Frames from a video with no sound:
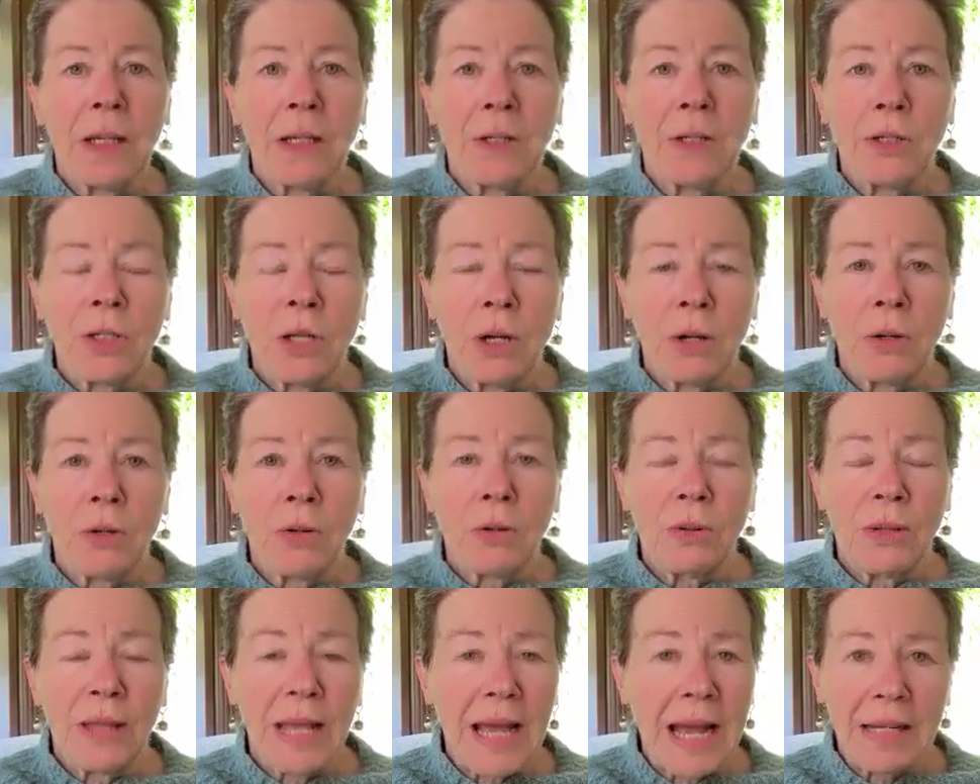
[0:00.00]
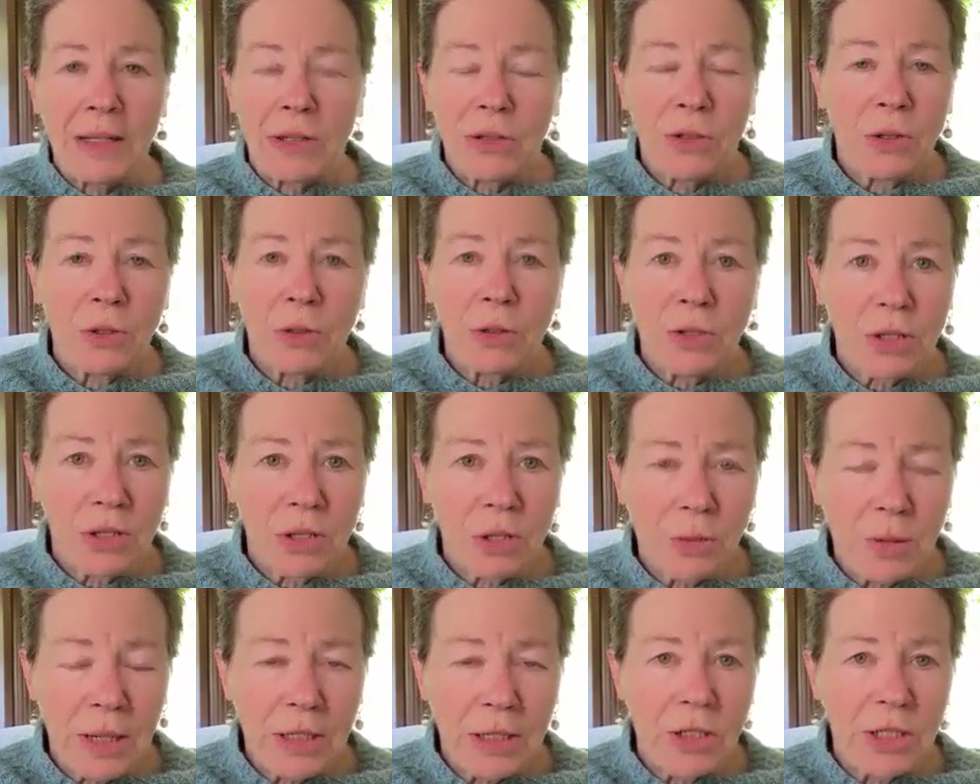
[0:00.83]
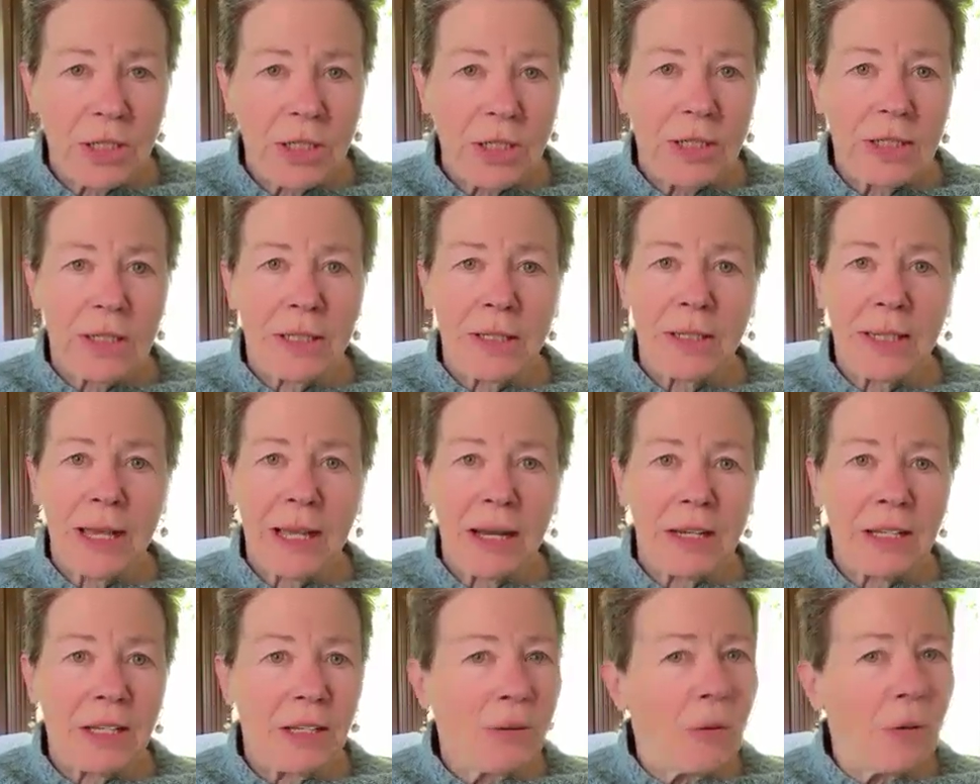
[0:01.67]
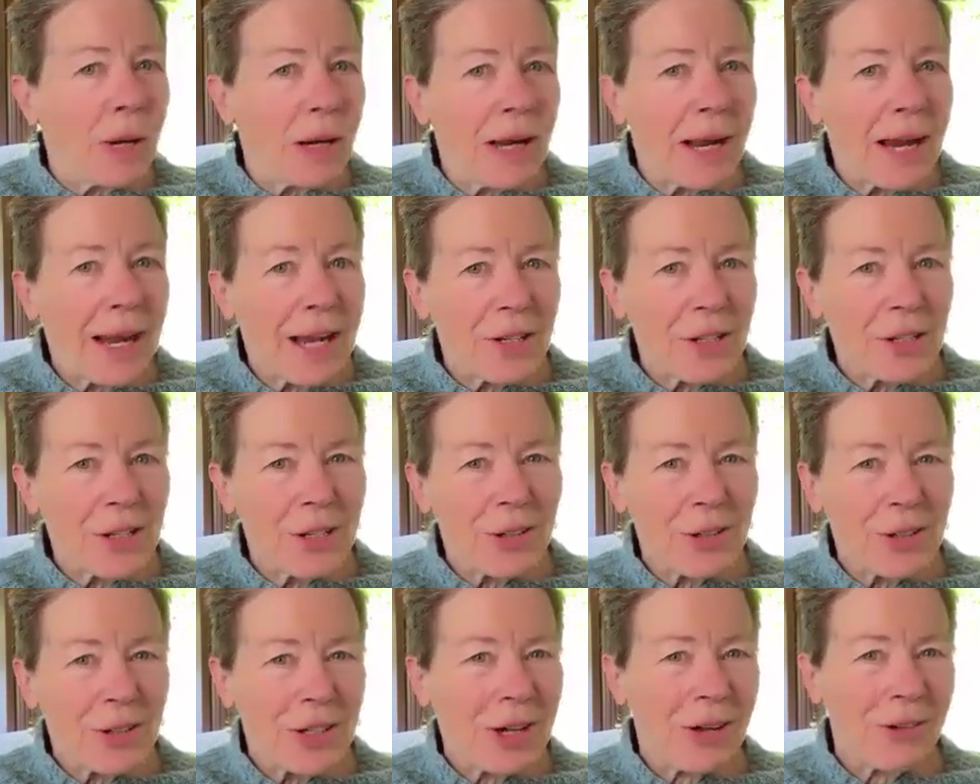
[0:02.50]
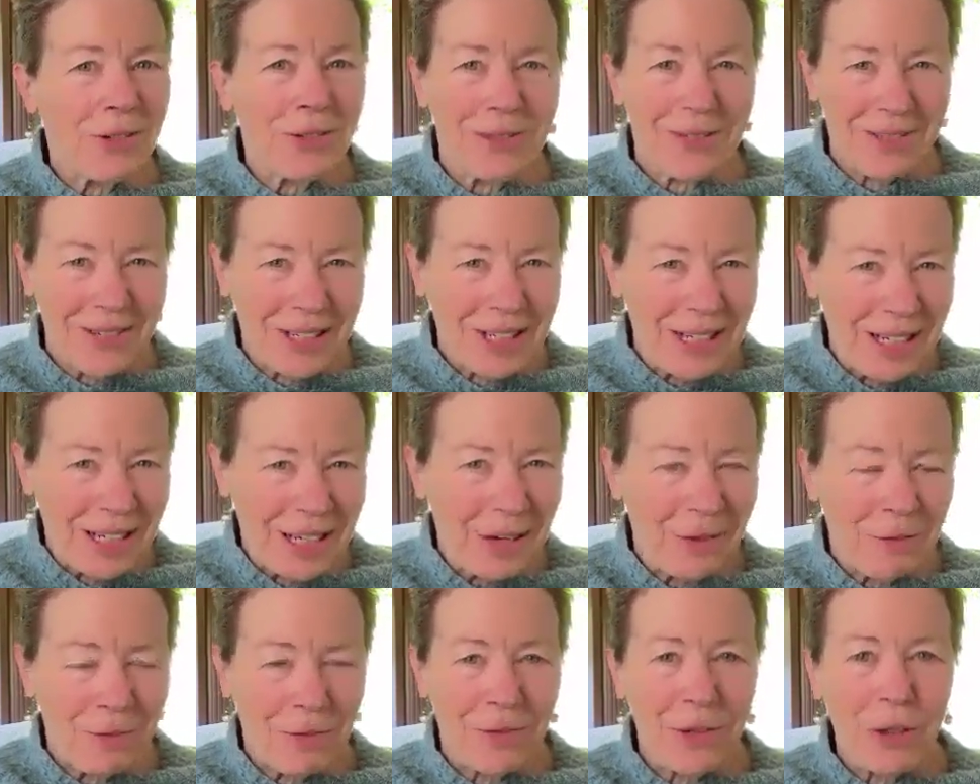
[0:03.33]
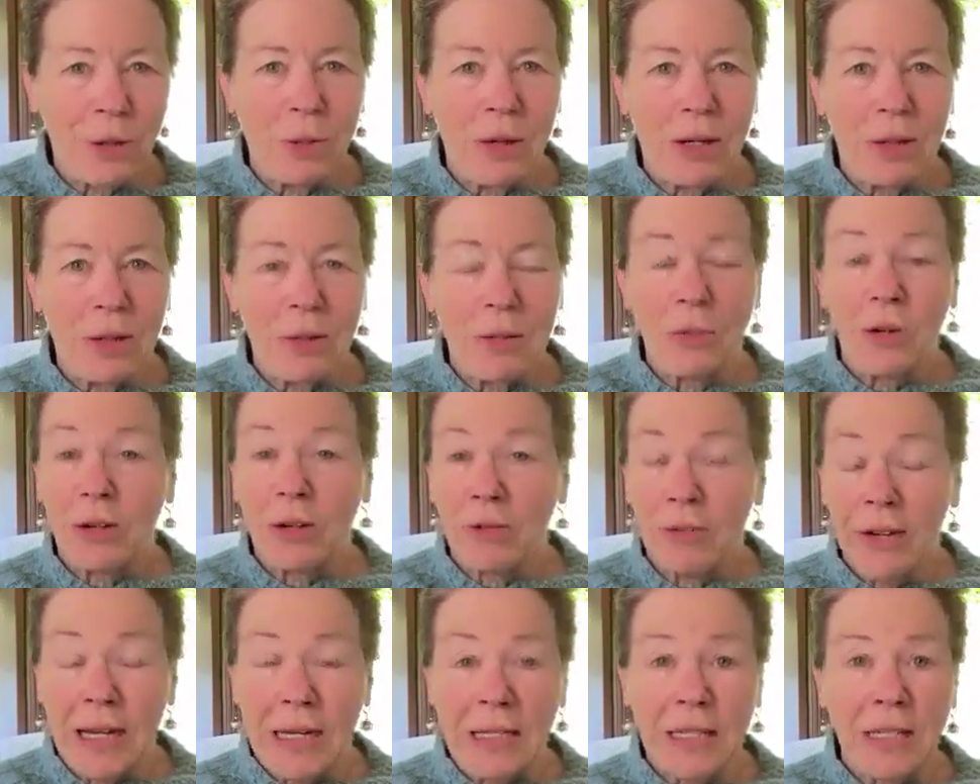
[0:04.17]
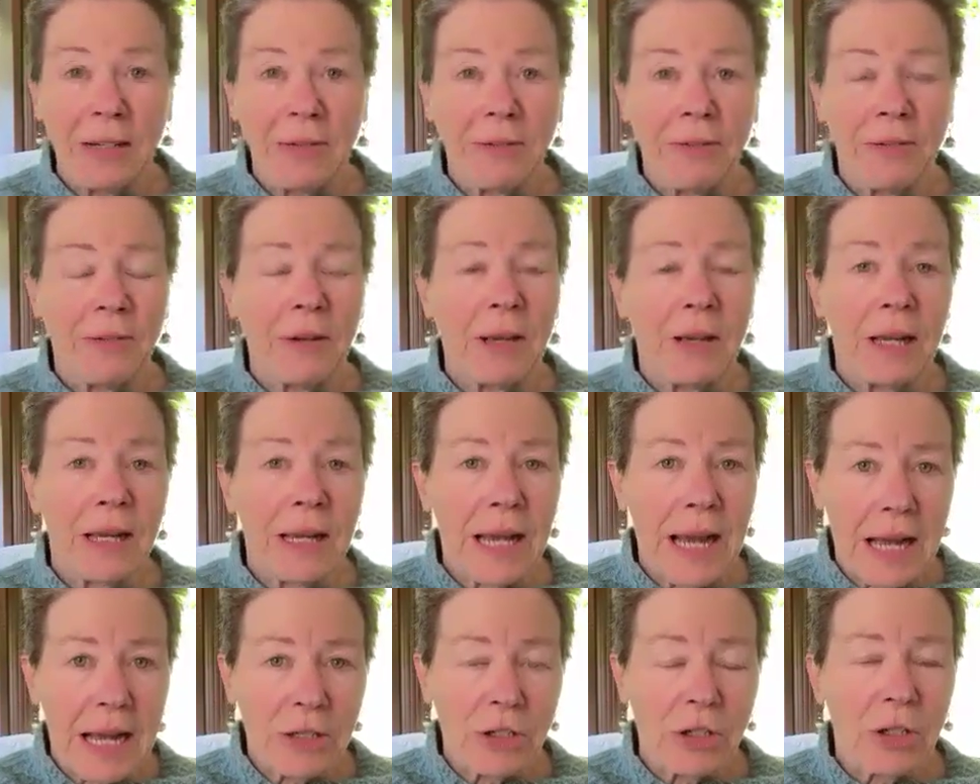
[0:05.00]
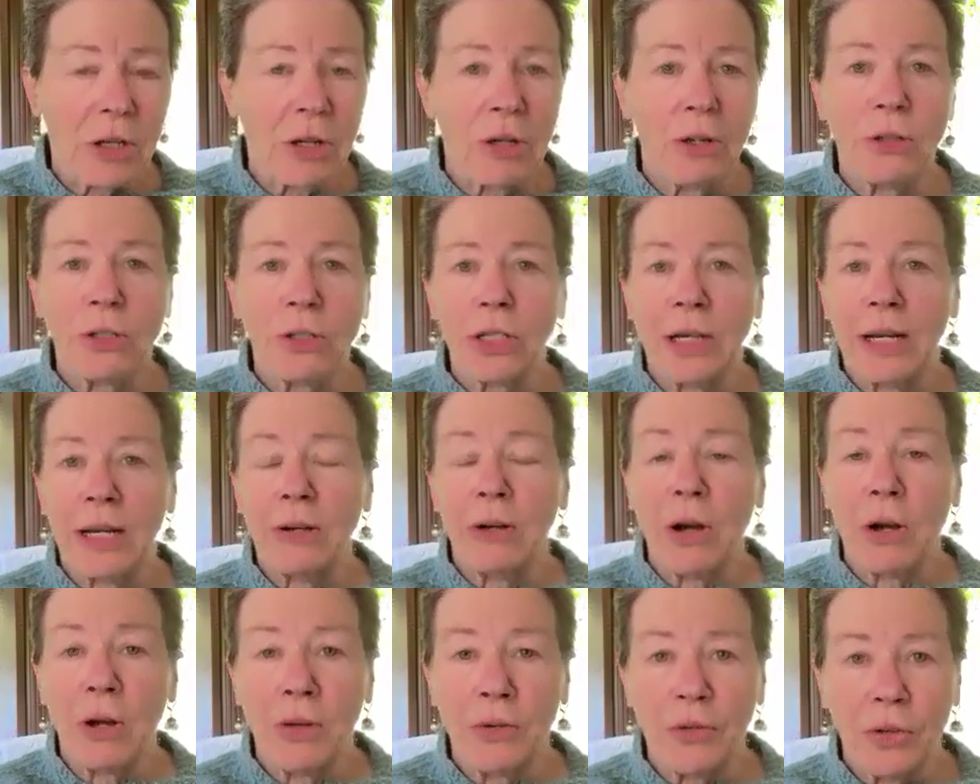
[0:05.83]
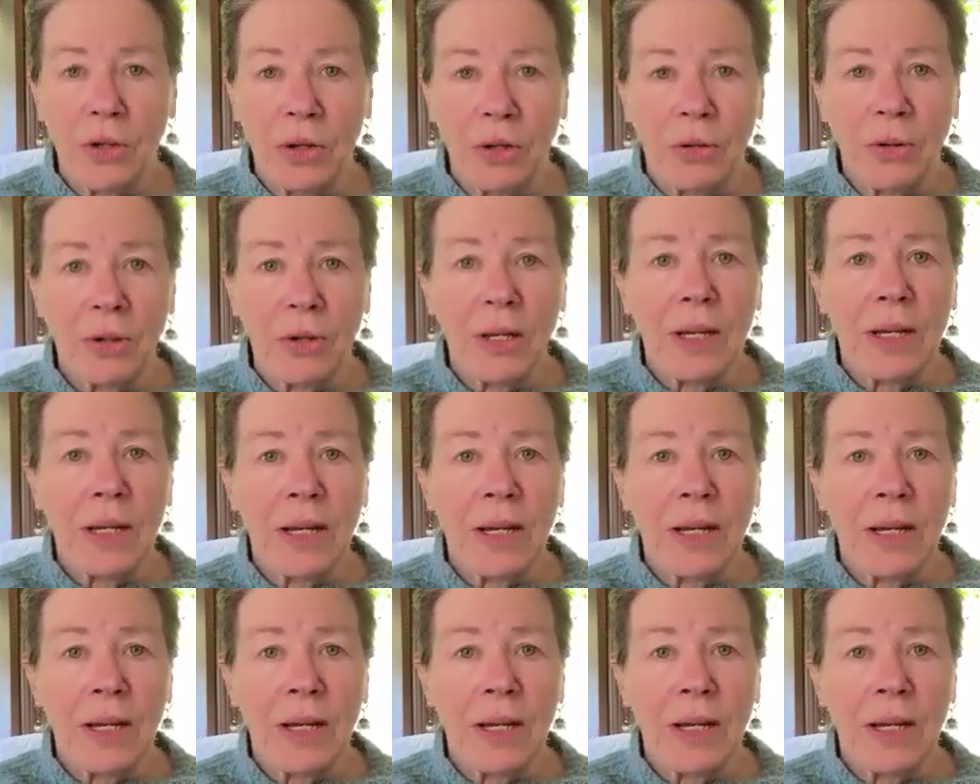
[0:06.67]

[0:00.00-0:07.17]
So those are the questions that you want to ask yourself if you want to be more effective as a coach, and also